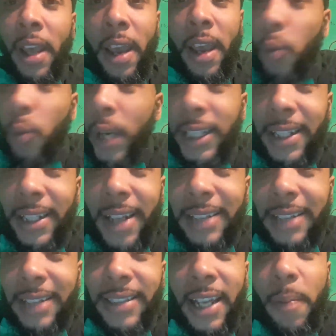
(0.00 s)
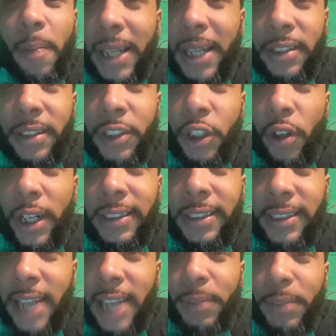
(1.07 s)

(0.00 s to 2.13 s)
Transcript: and we did not send a messenger except